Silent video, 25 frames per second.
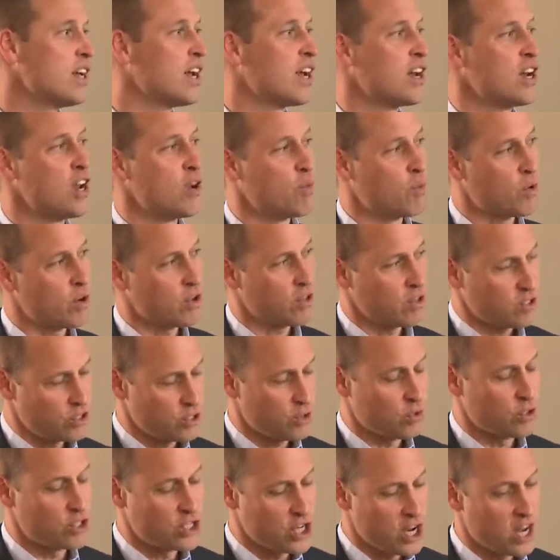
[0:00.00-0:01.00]
And I know what is
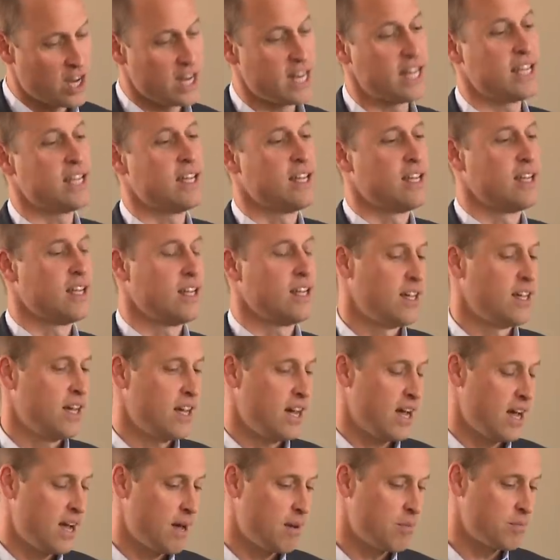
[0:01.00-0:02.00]
your journey
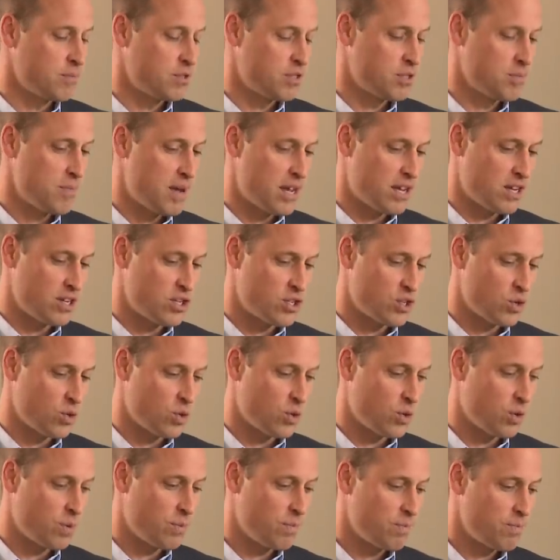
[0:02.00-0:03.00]
um, to making
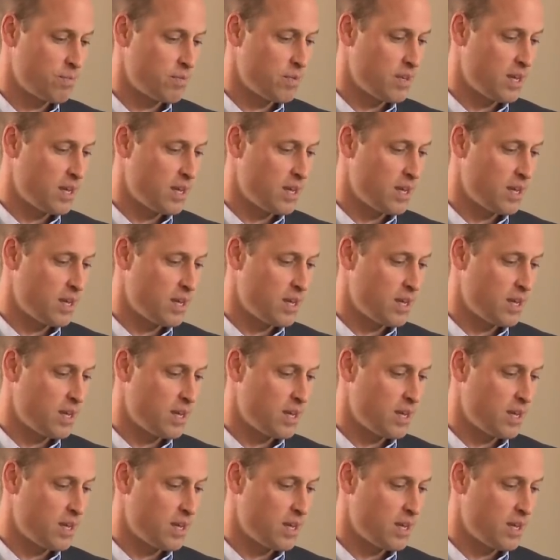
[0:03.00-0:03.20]
sure